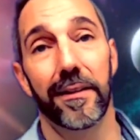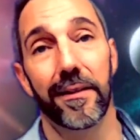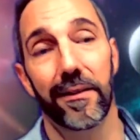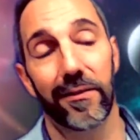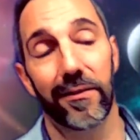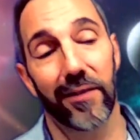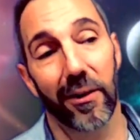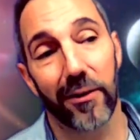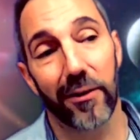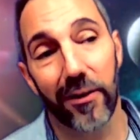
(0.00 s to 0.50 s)

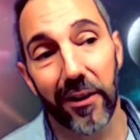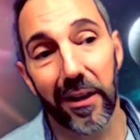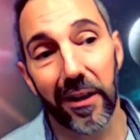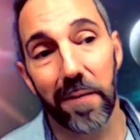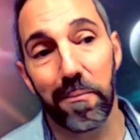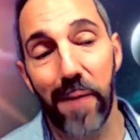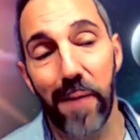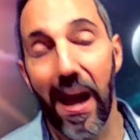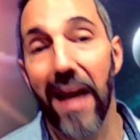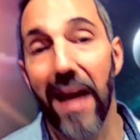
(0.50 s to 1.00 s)
So you're going
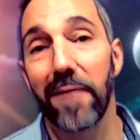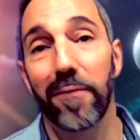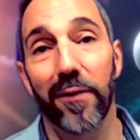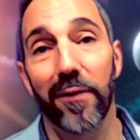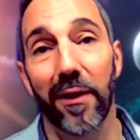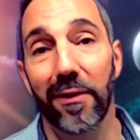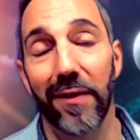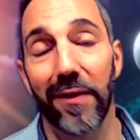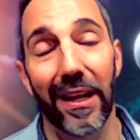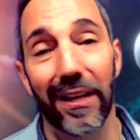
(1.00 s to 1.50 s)
to pay for the
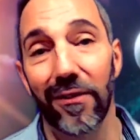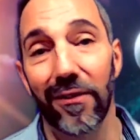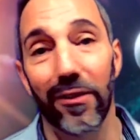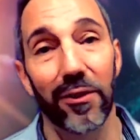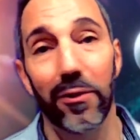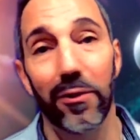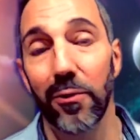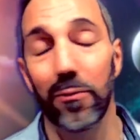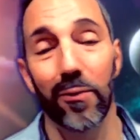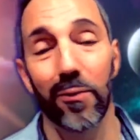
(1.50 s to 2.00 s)
things you
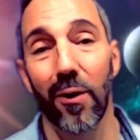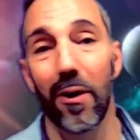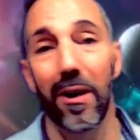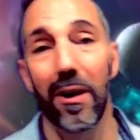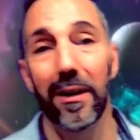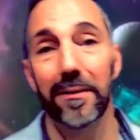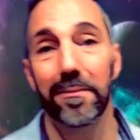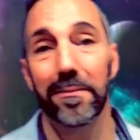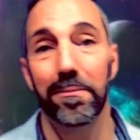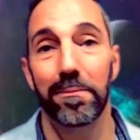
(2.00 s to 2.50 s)
do
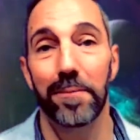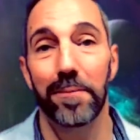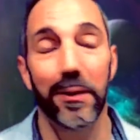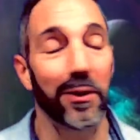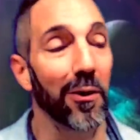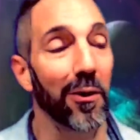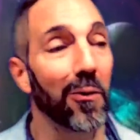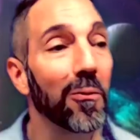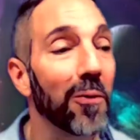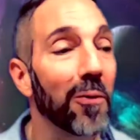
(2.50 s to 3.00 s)
wrong, but
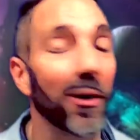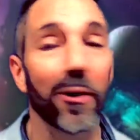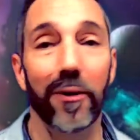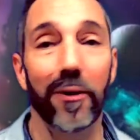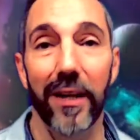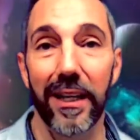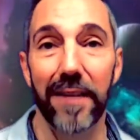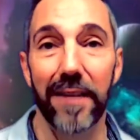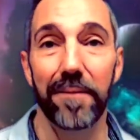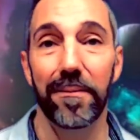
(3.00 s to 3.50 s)
don't
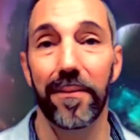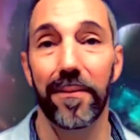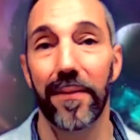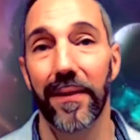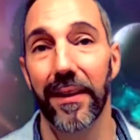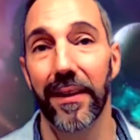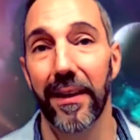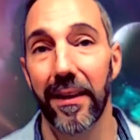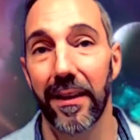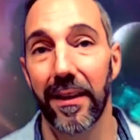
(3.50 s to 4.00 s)
worry.
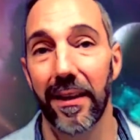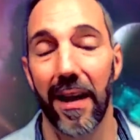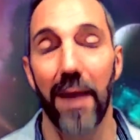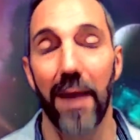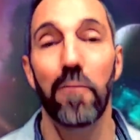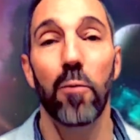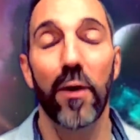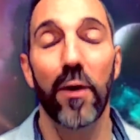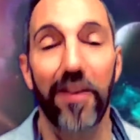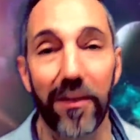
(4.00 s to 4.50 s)

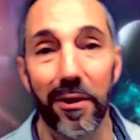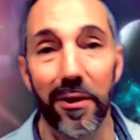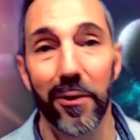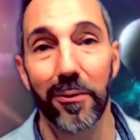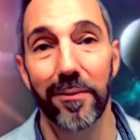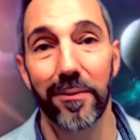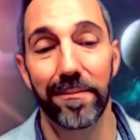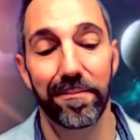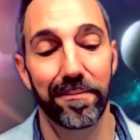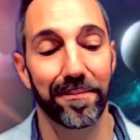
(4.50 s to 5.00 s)
I'm with you.
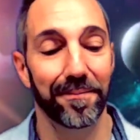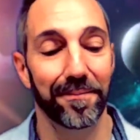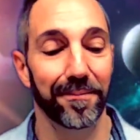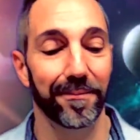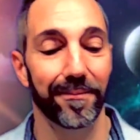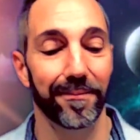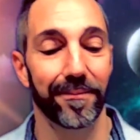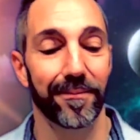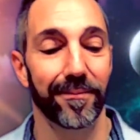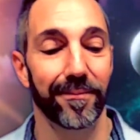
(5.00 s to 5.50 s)

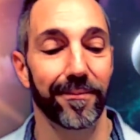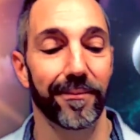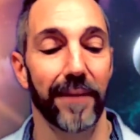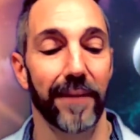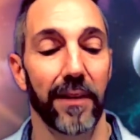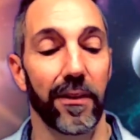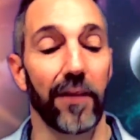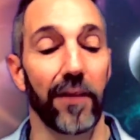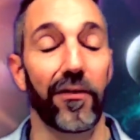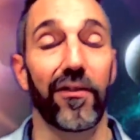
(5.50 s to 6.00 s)

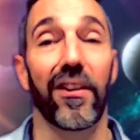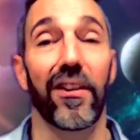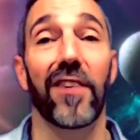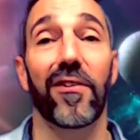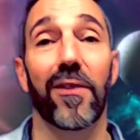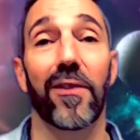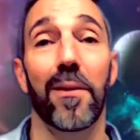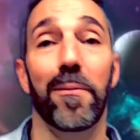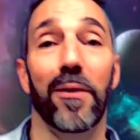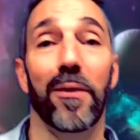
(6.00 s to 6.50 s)
The
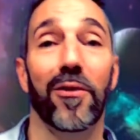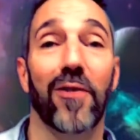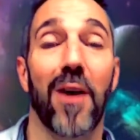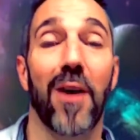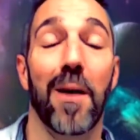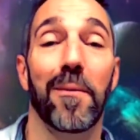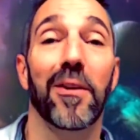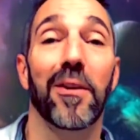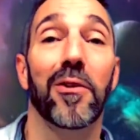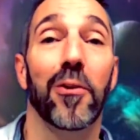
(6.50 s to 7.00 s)
system is
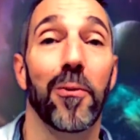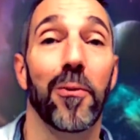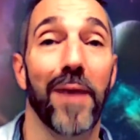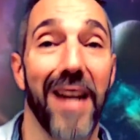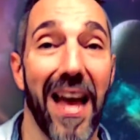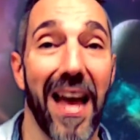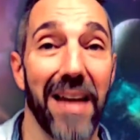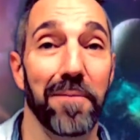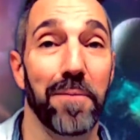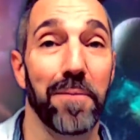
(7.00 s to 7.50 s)
coming to an
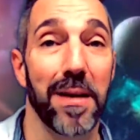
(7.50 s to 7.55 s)
end,